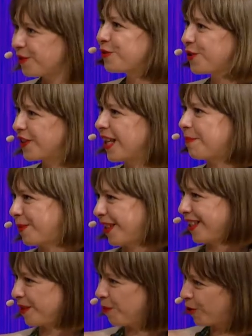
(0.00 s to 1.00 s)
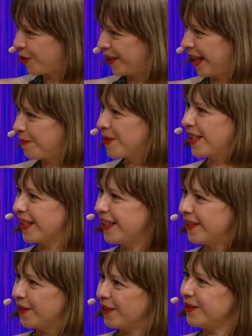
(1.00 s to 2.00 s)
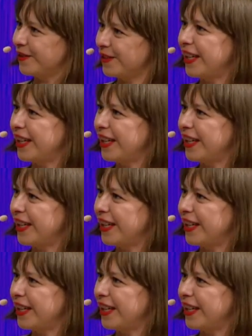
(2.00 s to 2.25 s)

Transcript: uh, step. Yeah, small yeah. steps, and then